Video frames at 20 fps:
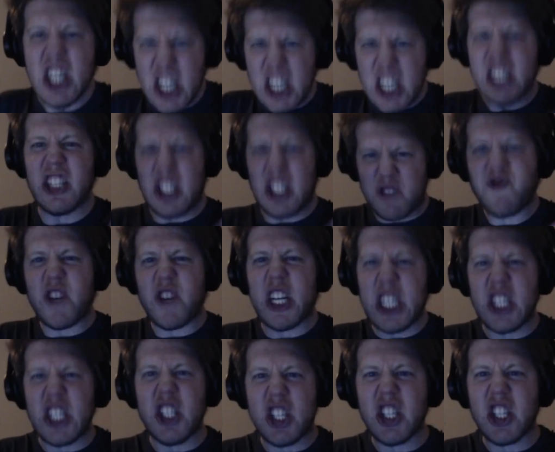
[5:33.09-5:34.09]
It
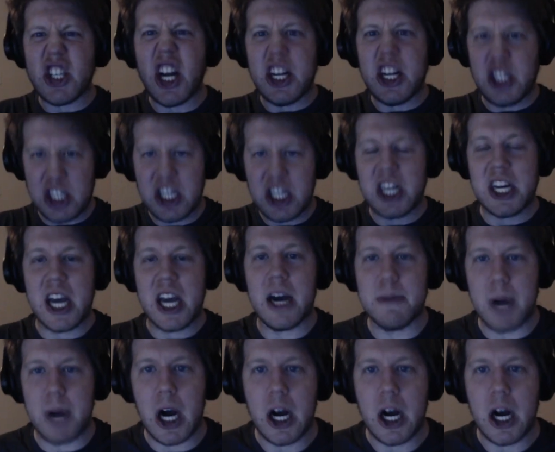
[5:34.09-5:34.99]
freaking shakes the camera.